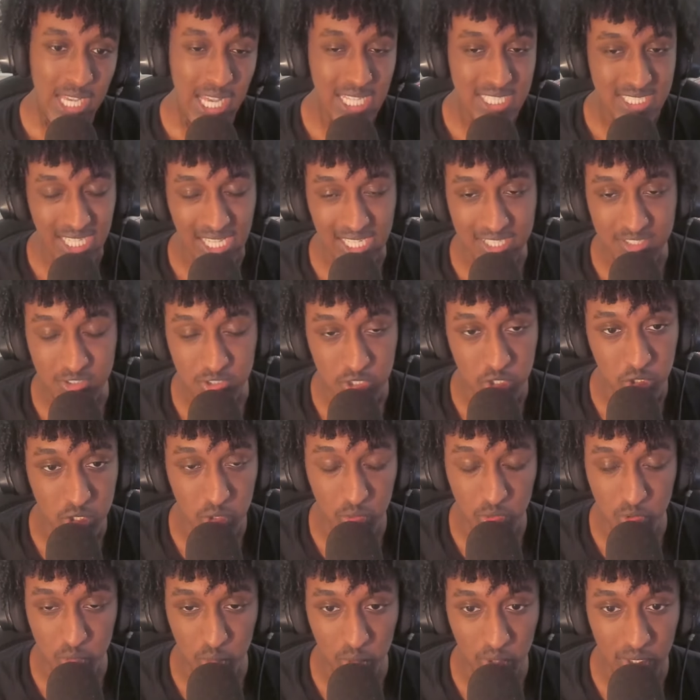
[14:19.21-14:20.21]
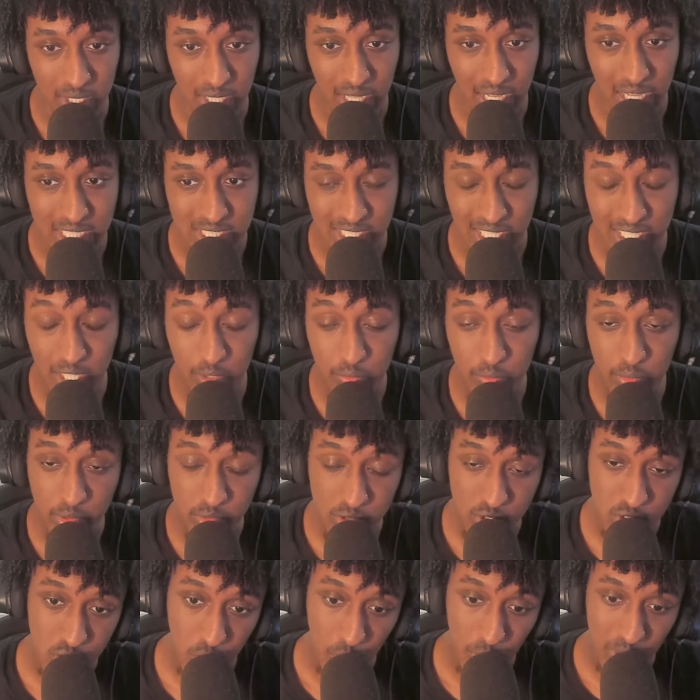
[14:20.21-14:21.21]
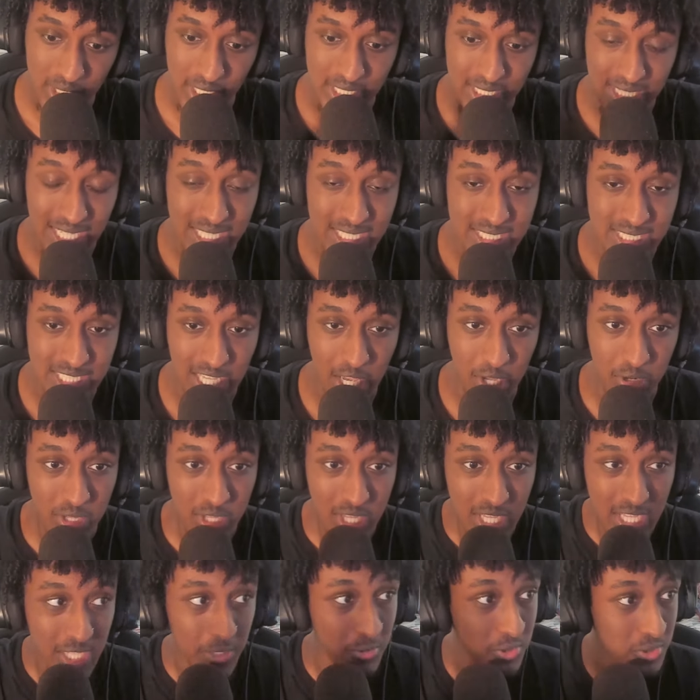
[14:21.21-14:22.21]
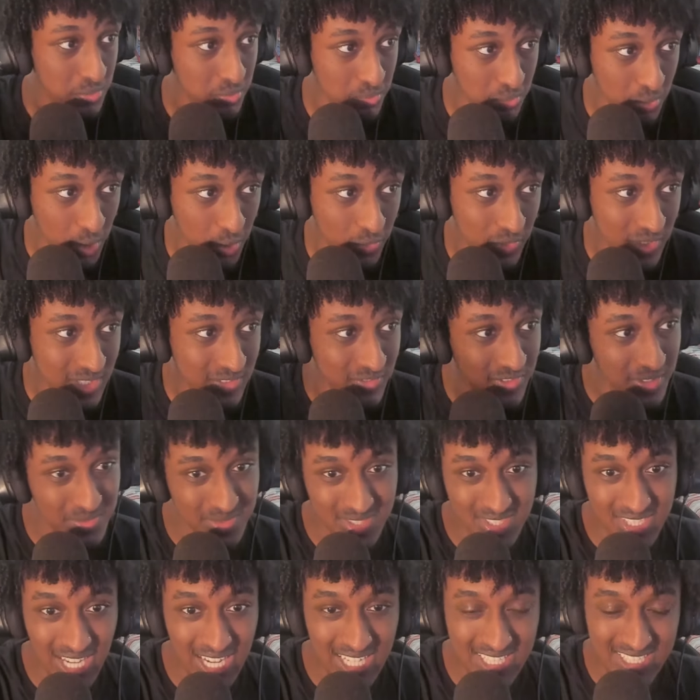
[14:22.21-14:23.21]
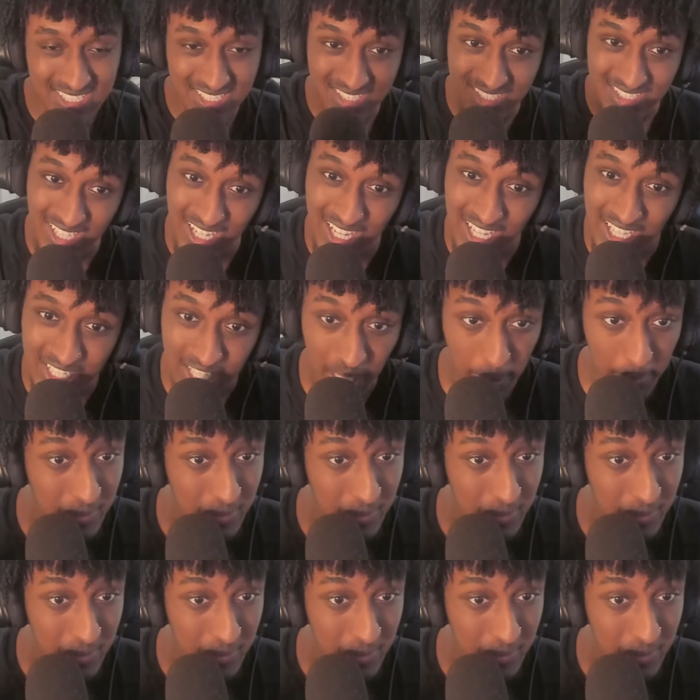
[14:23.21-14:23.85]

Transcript: His execution was really nice. I love when he was showing like that sound. He was moving from side to side.